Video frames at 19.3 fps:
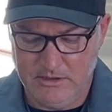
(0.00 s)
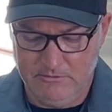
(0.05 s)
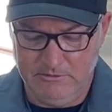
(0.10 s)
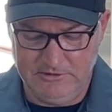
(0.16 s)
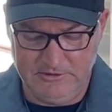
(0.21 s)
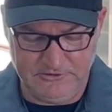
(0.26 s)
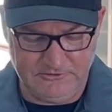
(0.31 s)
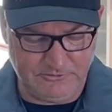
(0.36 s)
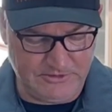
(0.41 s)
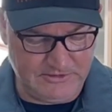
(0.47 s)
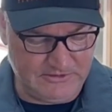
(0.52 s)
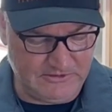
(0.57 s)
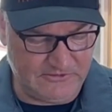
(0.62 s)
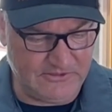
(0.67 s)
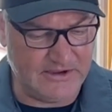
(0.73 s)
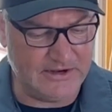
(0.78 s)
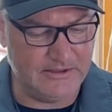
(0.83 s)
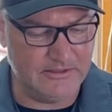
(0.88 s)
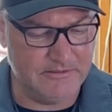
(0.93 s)
let's read the
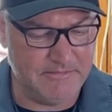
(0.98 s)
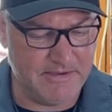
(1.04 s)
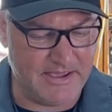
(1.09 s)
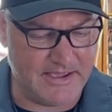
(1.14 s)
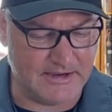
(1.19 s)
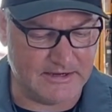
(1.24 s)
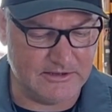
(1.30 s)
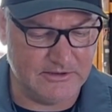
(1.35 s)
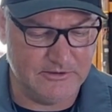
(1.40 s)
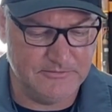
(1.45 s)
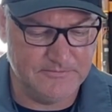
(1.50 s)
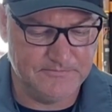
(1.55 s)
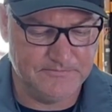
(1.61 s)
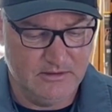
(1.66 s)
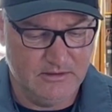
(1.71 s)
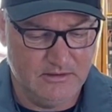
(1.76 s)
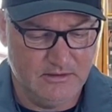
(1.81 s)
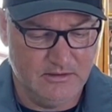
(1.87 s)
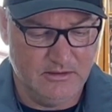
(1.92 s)
thing on the back.
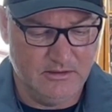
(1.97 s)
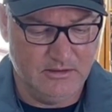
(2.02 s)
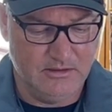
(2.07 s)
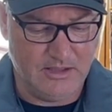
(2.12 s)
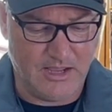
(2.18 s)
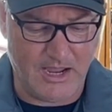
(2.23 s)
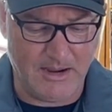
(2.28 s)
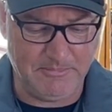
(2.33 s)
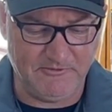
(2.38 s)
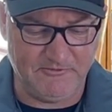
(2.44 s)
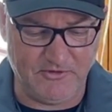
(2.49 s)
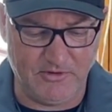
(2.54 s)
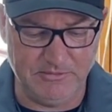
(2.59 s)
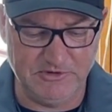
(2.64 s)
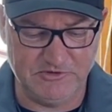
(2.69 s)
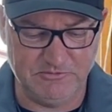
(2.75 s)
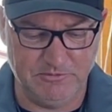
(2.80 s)
High-performance